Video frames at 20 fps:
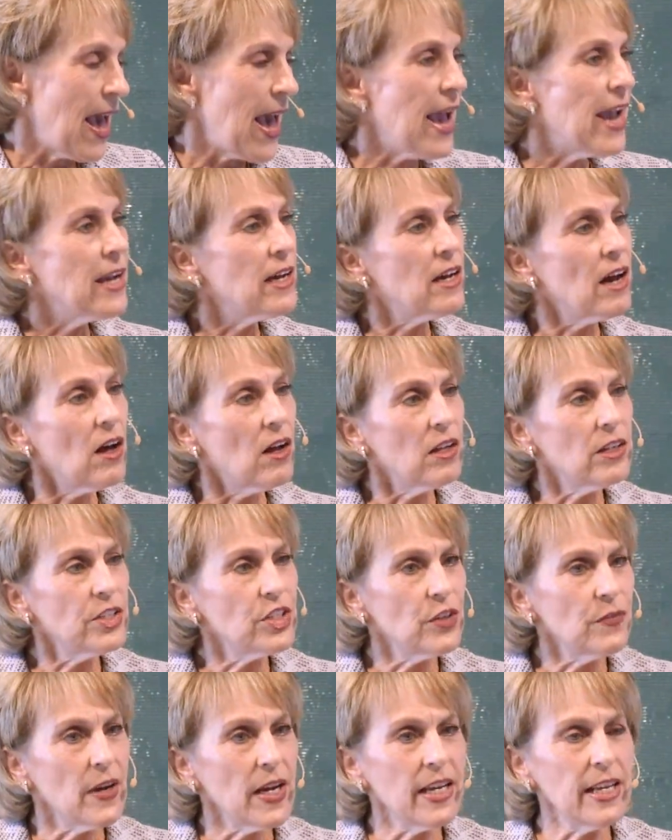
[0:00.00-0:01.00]
And
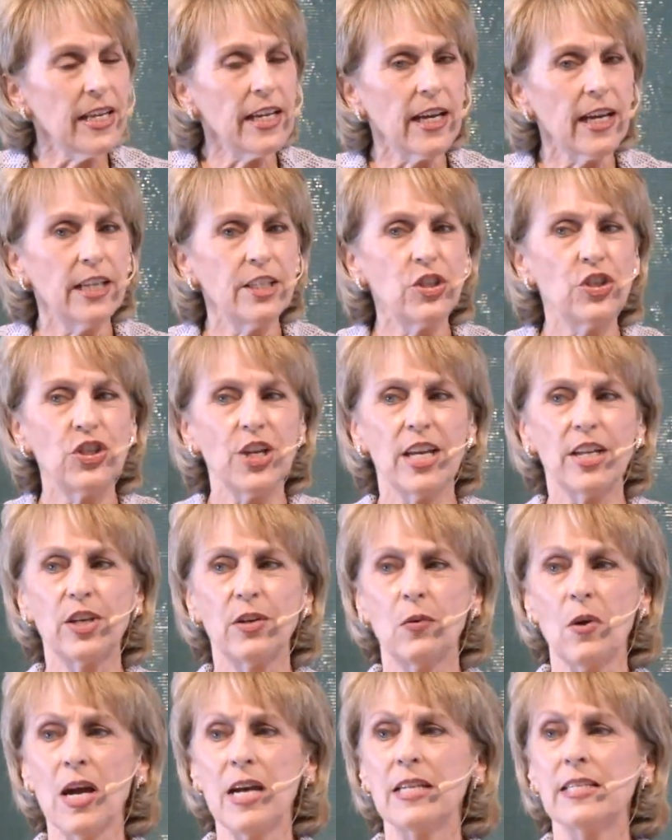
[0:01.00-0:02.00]
cultivating a
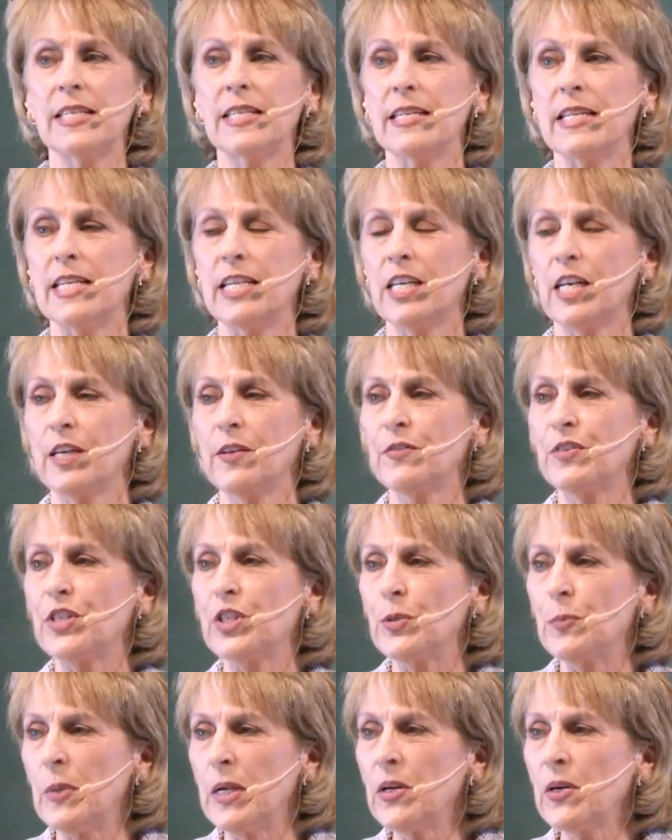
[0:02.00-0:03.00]
generosity of
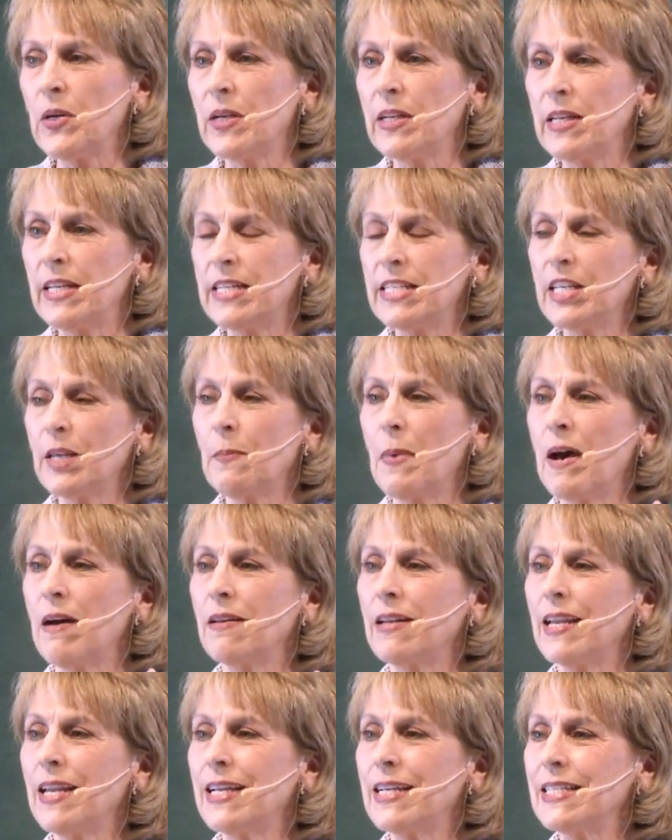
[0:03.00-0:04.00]
spirit is
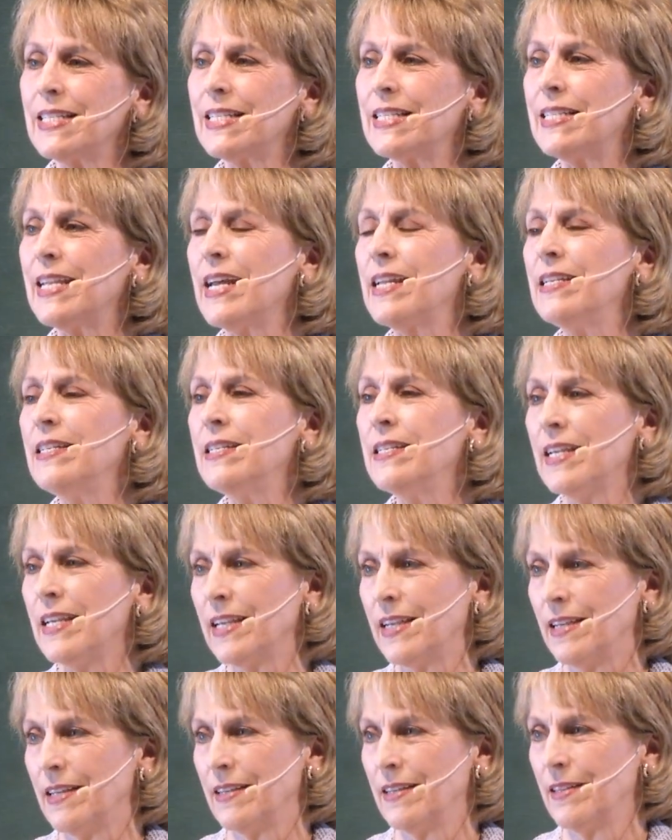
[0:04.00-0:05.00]
about
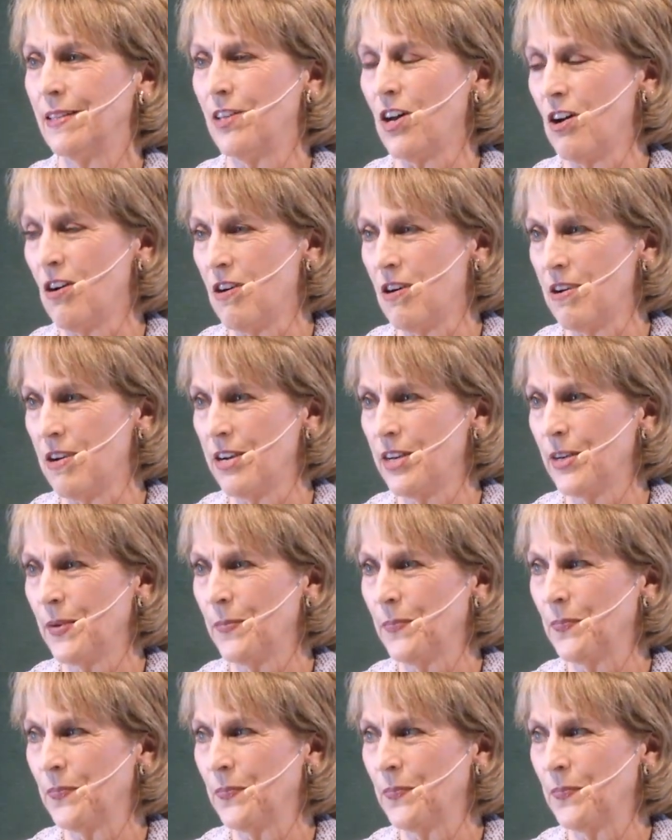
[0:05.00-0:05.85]
extending the heart.